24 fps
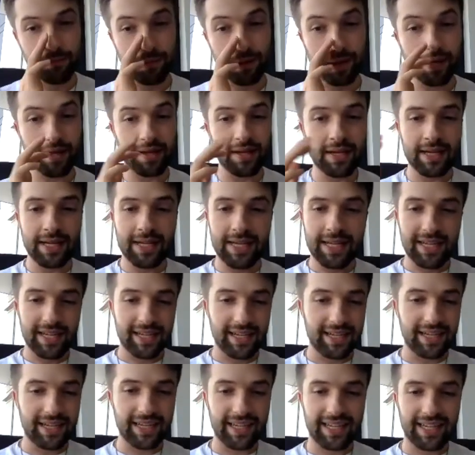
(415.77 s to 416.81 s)
but
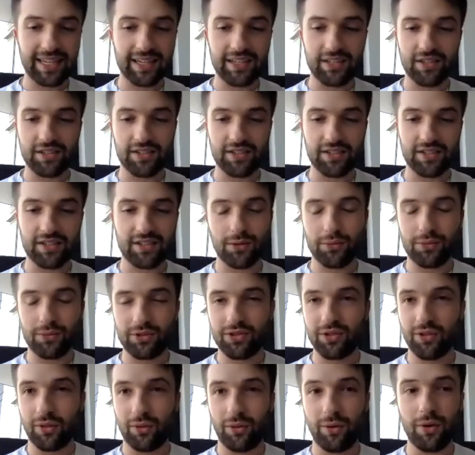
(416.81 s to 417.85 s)
he just is so
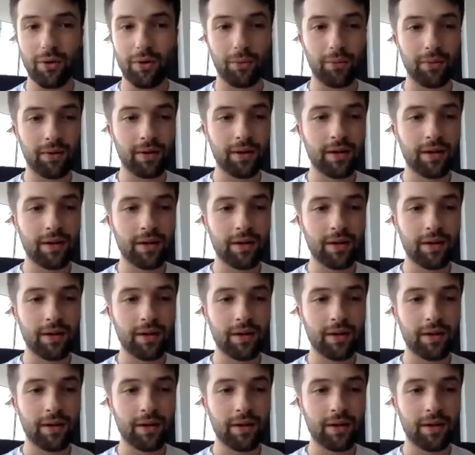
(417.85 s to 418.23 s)
slow.